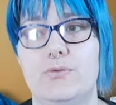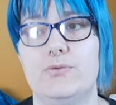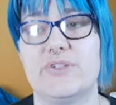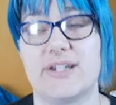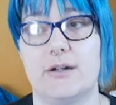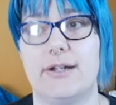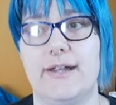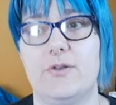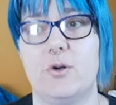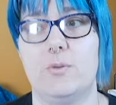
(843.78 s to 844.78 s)

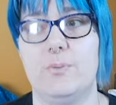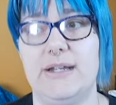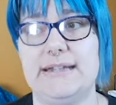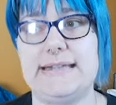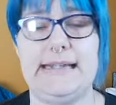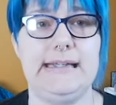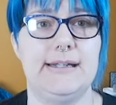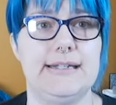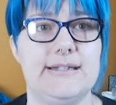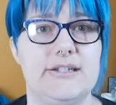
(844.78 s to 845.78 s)
Sarajevo being taken
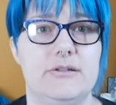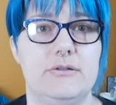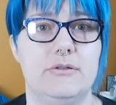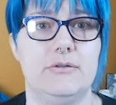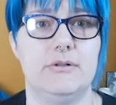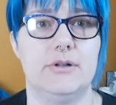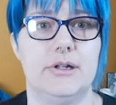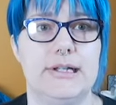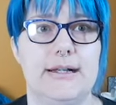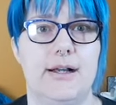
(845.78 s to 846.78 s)
into
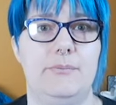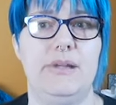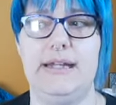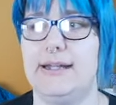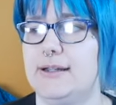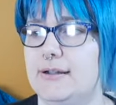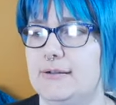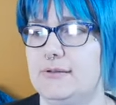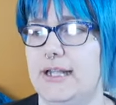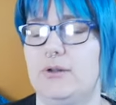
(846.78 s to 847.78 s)
a media,
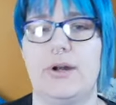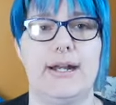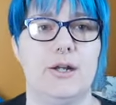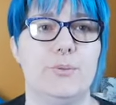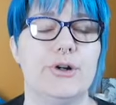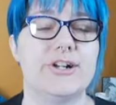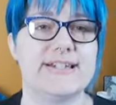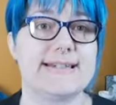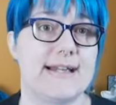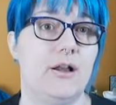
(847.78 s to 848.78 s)
like writing a book
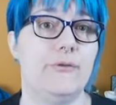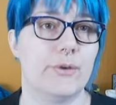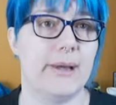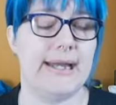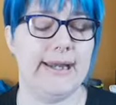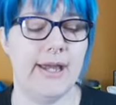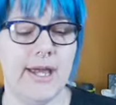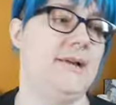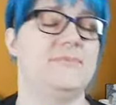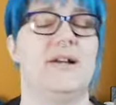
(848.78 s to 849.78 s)
to sell for money.
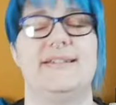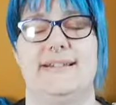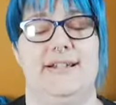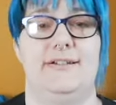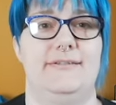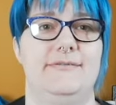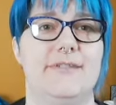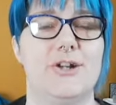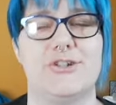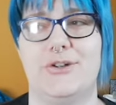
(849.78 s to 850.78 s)
I'm still
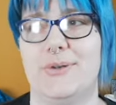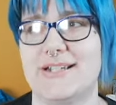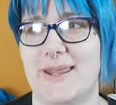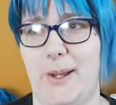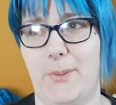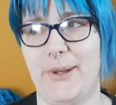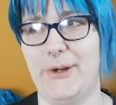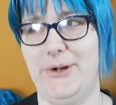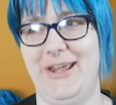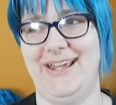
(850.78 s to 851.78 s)
not sure what to think
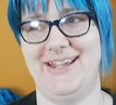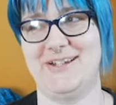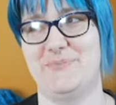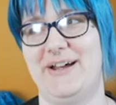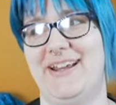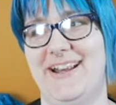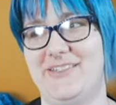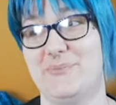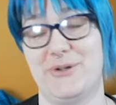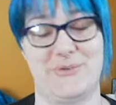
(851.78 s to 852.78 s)
about it, but
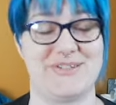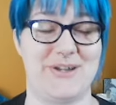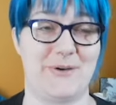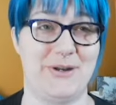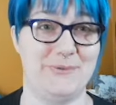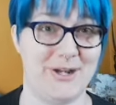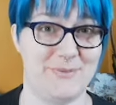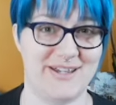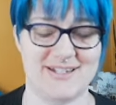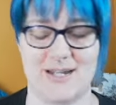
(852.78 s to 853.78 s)
the book was already read
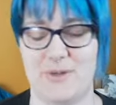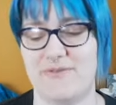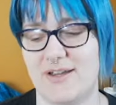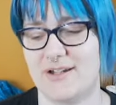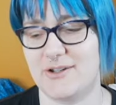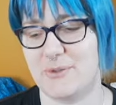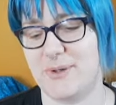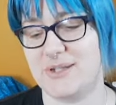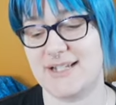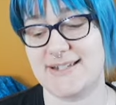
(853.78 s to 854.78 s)
by the time I found out
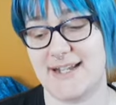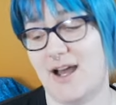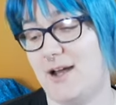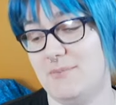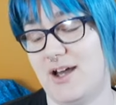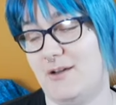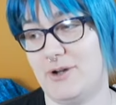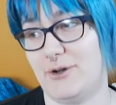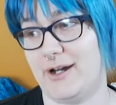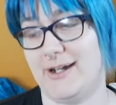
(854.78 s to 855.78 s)
about this, and I'm not
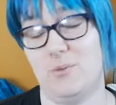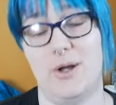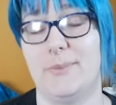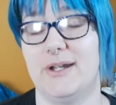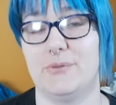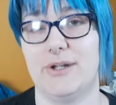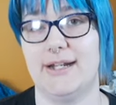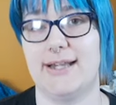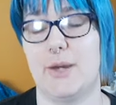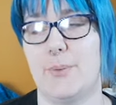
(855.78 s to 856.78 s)
regretting 1 minute
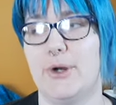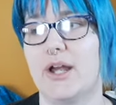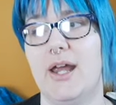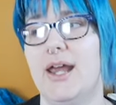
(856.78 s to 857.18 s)
reading that book.